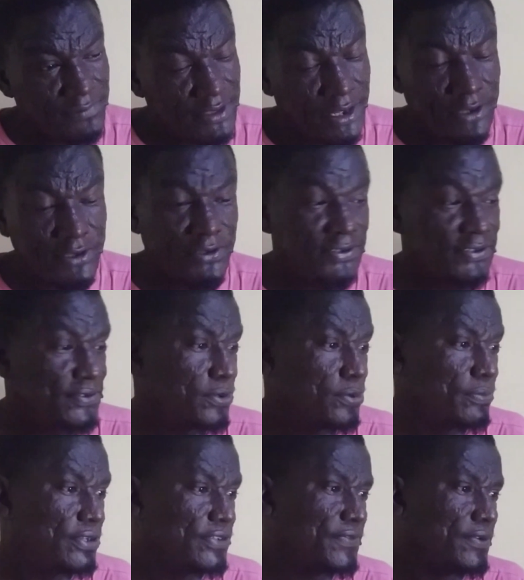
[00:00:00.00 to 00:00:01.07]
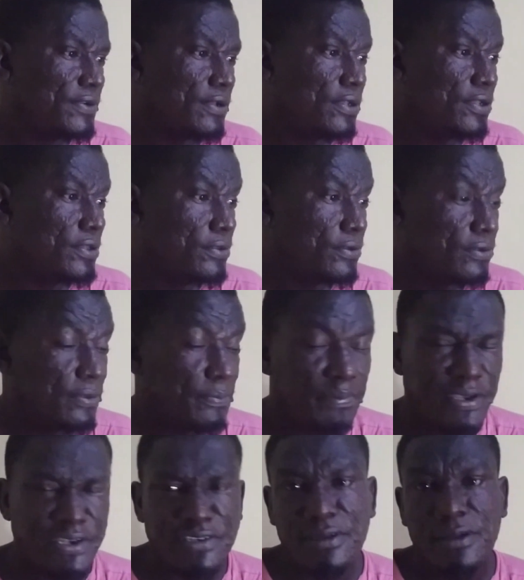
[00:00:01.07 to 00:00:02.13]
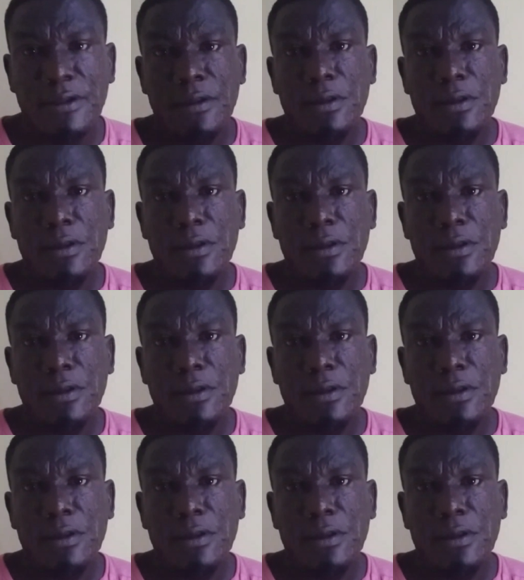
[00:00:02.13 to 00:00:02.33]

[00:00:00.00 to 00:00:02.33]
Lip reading: Thank you so much for clicking on the page.